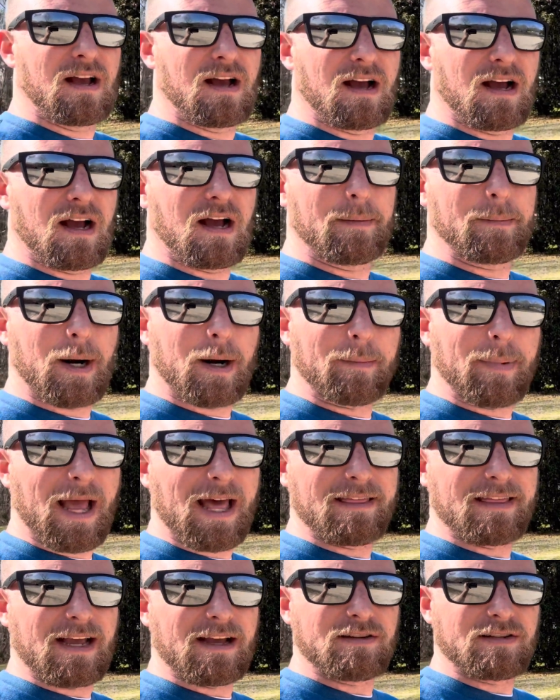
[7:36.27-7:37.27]
Our
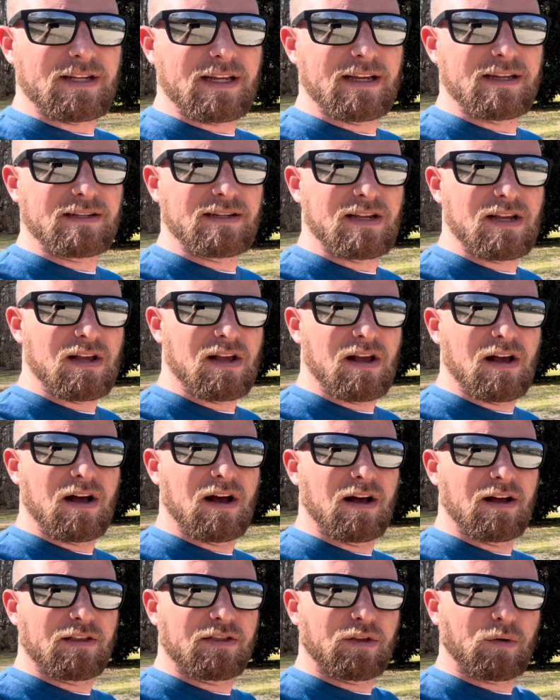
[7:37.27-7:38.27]
bathhouse has
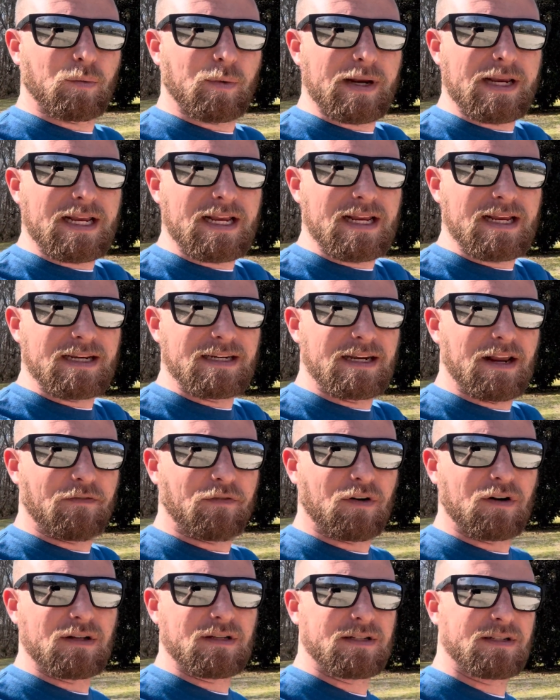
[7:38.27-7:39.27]
3
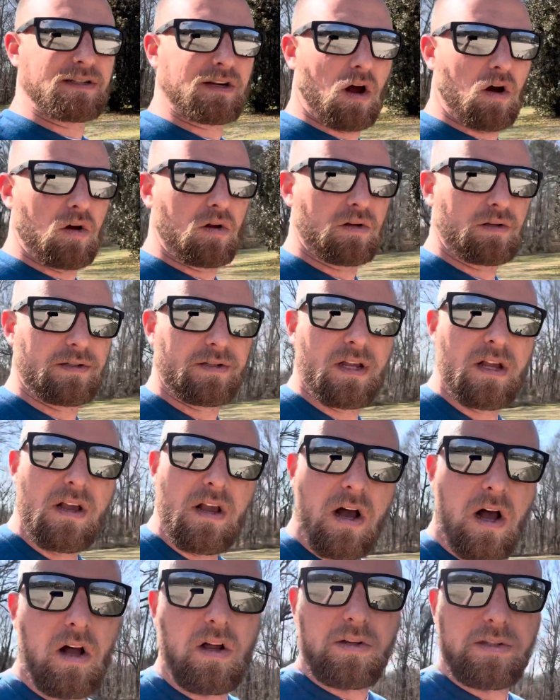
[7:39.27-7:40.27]
different stalls.
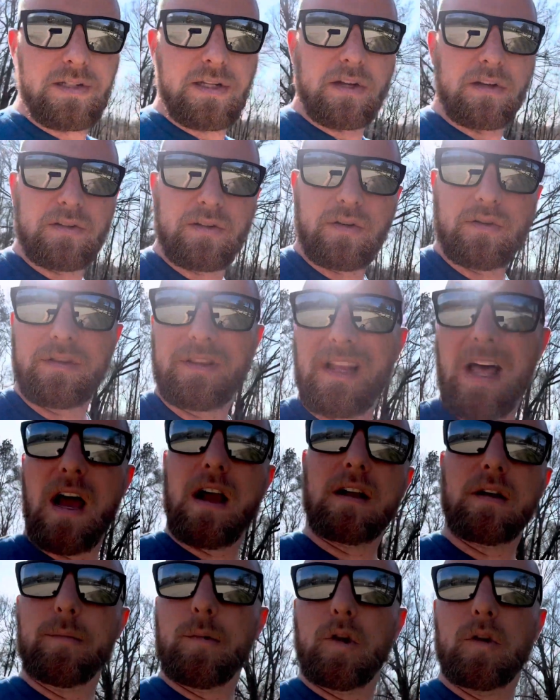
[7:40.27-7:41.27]
All stalls are
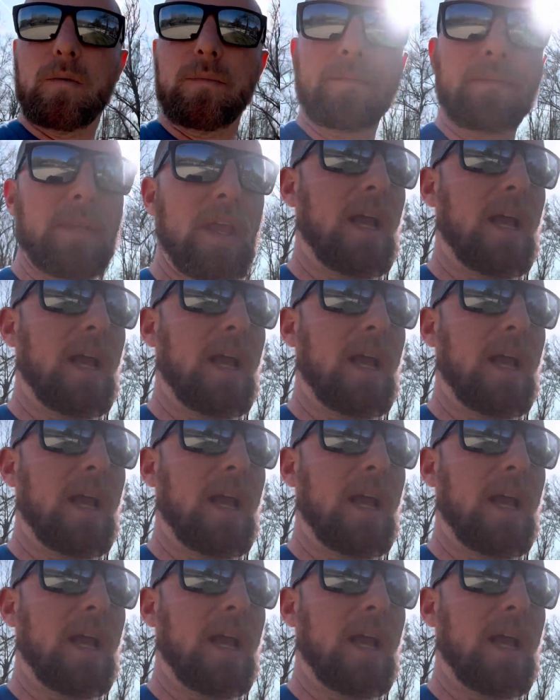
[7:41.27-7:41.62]
lockable.